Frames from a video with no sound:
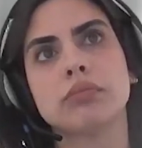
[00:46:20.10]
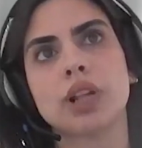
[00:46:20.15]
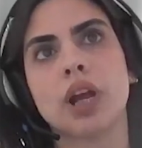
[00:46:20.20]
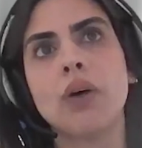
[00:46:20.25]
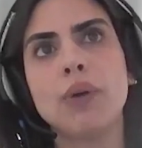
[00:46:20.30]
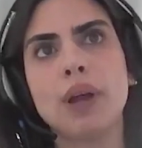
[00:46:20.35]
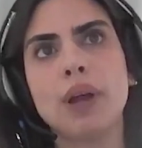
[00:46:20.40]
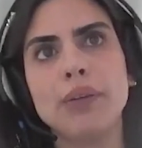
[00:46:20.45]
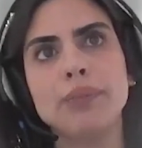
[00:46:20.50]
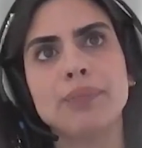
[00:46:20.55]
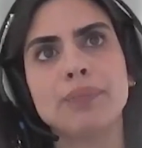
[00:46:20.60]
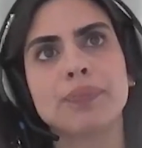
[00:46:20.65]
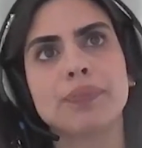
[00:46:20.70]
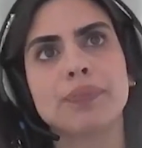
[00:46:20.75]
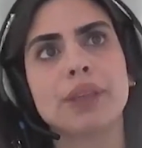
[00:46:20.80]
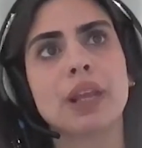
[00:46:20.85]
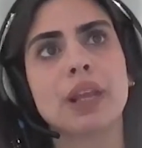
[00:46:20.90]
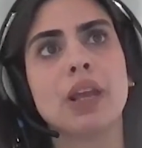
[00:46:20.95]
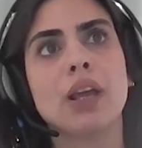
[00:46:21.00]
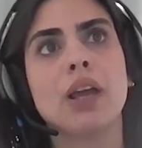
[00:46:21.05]
Okay.
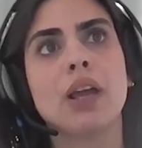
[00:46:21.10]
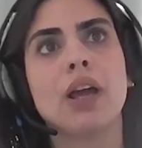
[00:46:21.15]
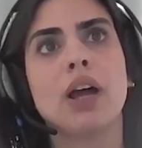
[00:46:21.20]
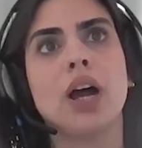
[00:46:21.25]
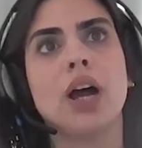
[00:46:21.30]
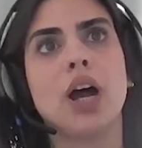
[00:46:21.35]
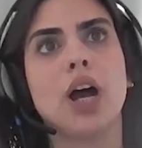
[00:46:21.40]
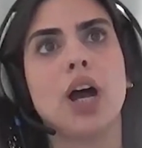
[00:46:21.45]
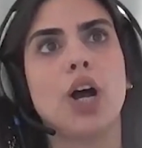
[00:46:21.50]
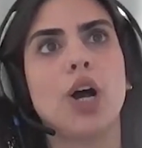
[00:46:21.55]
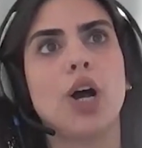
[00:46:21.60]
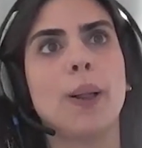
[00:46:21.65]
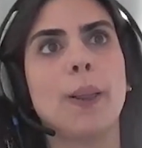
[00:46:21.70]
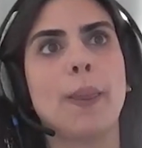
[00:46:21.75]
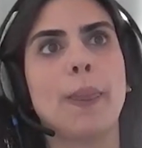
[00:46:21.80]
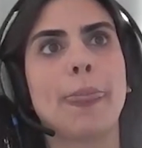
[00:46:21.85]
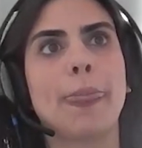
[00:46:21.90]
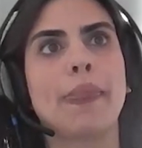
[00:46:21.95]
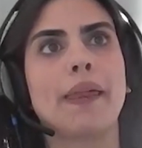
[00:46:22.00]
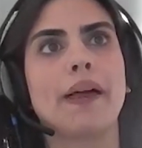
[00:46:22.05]

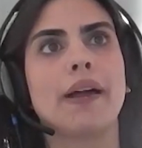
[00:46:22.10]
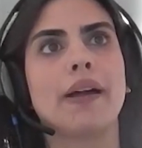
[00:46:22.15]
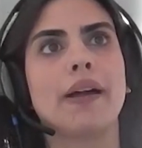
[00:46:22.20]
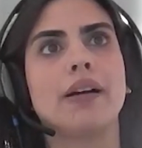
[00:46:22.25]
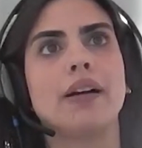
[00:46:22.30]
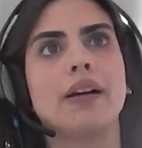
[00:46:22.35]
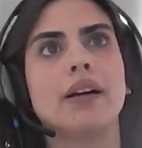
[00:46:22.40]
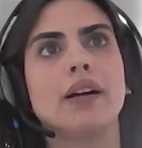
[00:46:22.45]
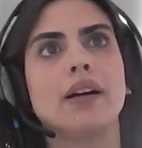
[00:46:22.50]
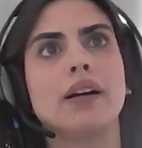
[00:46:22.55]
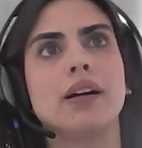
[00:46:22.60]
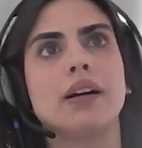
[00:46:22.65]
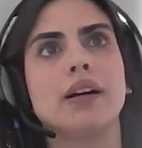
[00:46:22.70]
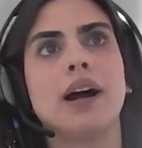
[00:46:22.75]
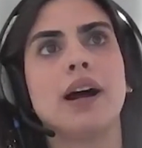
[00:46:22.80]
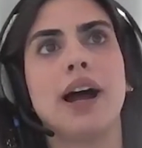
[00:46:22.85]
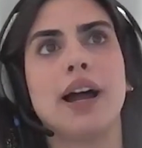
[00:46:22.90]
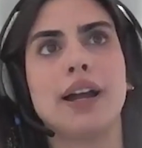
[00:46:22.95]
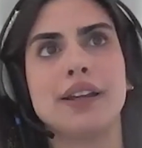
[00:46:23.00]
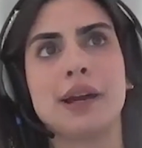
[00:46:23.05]
Hi,
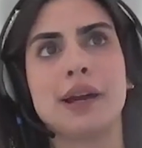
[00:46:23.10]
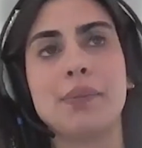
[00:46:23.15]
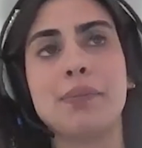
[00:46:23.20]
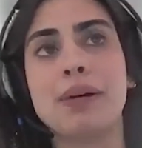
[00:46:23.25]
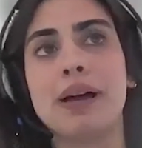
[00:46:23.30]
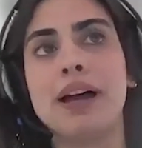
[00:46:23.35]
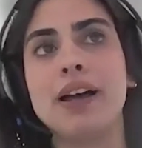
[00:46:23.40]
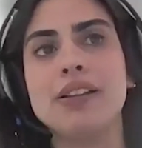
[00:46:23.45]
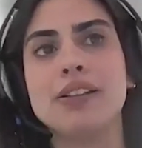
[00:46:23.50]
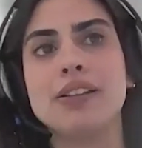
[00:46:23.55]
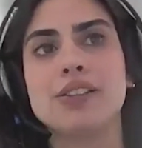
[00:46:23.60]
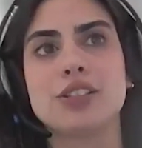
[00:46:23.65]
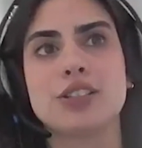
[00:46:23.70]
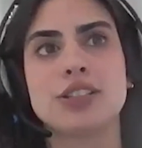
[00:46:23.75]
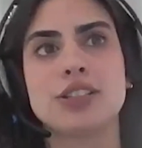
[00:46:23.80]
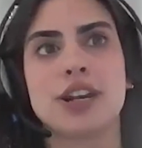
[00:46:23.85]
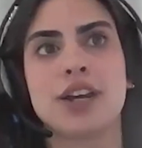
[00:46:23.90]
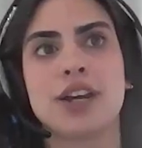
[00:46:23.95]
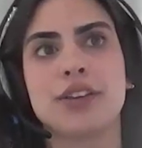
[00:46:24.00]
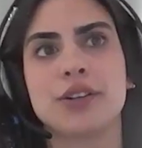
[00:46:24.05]
Jeppe. Just
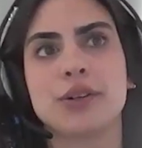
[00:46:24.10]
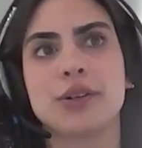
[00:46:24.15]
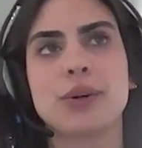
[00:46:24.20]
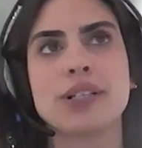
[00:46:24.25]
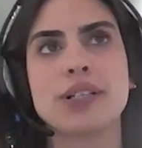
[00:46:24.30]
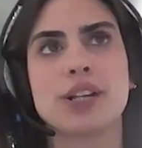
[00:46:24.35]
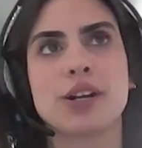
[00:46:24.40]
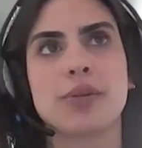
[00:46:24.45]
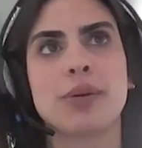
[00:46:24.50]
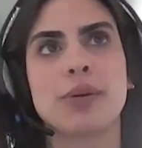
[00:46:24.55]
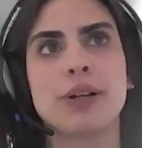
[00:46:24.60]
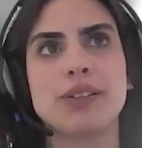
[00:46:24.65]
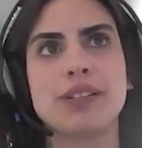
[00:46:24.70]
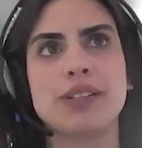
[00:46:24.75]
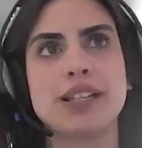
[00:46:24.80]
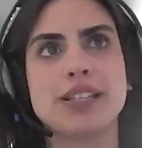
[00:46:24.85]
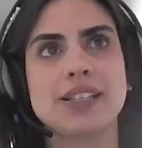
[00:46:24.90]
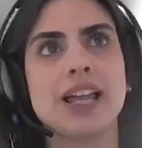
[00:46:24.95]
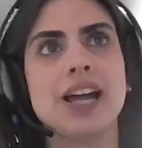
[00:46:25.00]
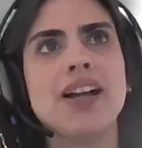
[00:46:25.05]
another question about
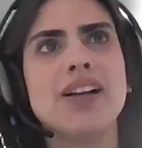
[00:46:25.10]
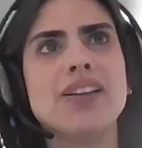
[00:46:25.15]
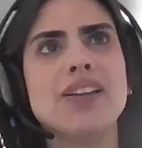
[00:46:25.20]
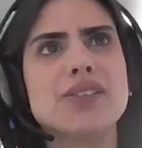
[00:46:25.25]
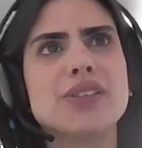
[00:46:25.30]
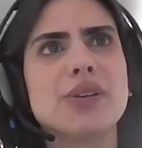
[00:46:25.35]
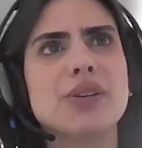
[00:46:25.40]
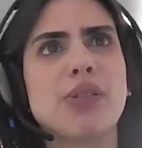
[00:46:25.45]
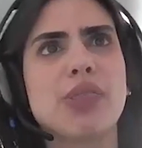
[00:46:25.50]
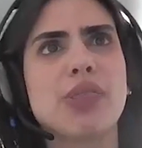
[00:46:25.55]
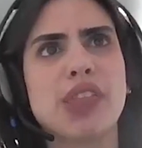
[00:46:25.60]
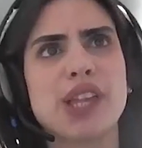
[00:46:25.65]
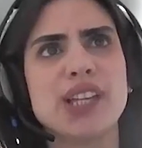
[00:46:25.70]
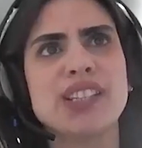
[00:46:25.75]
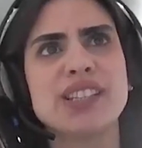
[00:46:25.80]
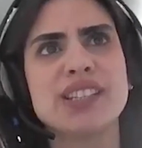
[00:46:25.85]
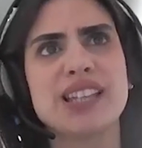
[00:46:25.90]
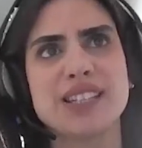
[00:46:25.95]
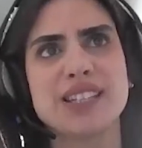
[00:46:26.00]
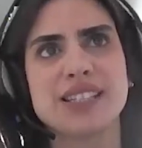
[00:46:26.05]
Tesla. Do you
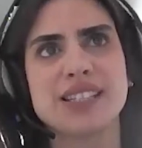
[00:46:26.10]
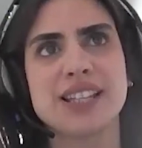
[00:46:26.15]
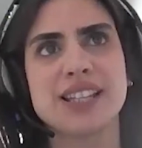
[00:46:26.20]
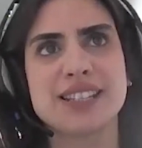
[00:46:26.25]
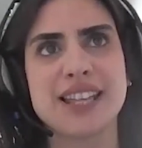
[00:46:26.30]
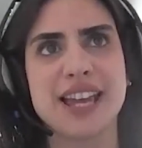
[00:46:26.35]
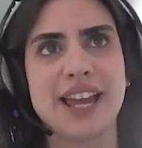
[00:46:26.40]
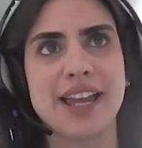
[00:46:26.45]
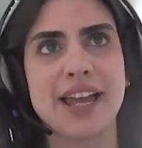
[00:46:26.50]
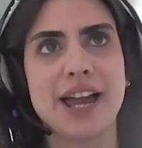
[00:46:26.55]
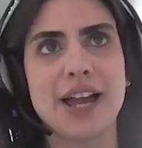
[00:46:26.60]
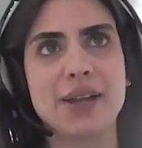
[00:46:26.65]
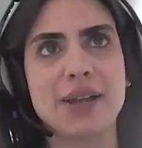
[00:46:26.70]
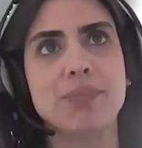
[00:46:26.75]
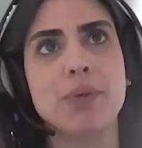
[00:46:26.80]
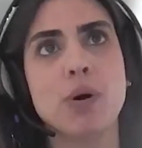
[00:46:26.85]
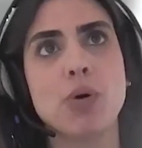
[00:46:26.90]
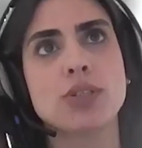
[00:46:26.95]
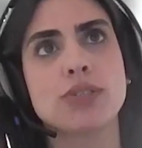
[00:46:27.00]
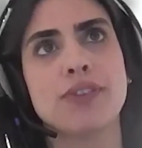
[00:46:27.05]
think Tesla's AI
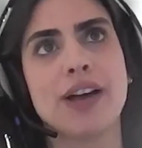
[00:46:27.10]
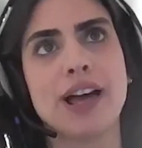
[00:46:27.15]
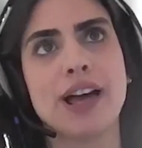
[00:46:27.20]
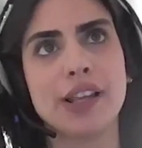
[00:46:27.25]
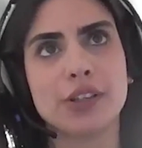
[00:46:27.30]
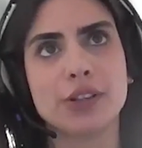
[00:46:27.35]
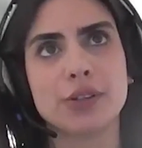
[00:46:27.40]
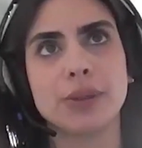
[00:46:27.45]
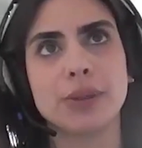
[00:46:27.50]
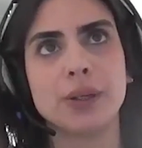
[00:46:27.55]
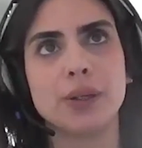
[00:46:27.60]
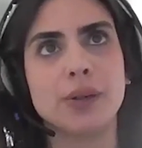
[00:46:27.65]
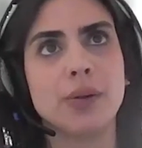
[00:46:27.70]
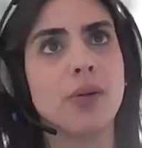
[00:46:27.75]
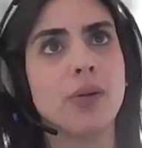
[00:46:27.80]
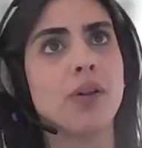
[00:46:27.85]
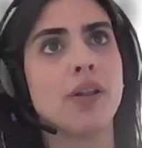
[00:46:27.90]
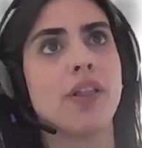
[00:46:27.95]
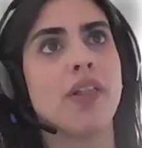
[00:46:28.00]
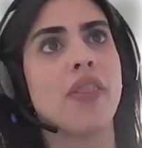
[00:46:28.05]
most valuable
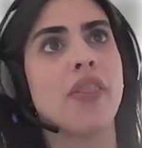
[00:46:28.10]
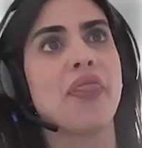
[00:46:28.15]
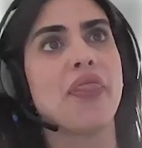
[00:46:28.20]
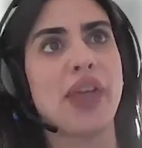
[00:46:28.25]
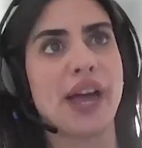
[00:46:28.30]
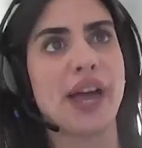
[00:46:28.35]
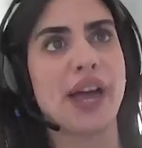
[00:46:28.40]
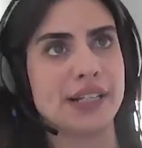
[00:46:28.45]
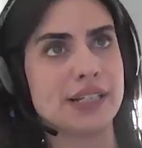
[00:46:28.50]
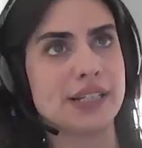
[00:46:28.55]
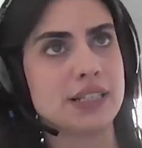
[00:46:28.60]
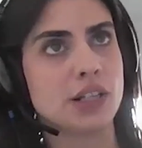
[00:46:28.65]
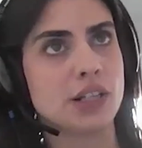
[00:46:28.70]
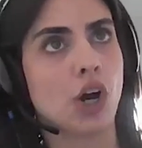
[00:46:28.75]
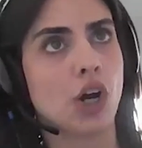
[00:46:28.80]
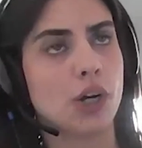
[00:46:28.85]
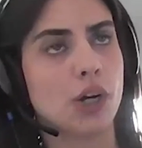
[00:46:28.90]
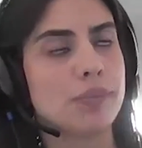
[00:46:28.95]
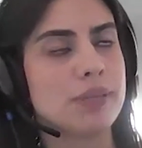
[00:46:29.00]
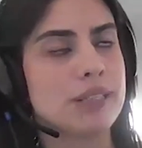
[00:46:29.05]
than its
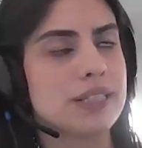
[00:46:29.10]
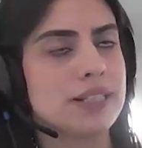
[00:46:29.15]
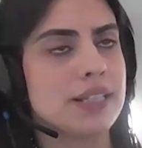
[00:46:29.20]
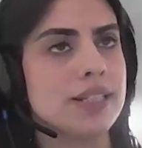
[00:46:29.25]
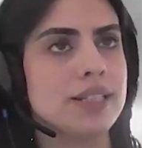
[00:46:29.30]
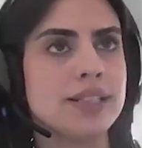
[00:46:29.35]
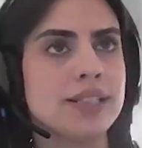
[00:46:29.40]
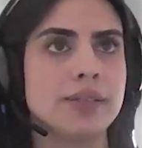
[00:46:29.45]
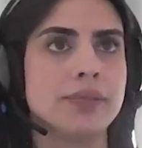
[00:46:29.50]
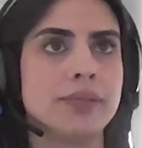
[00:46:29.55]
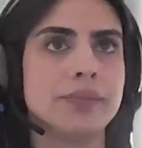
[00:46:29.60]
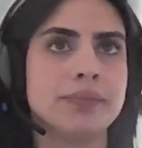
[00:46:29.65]
car business?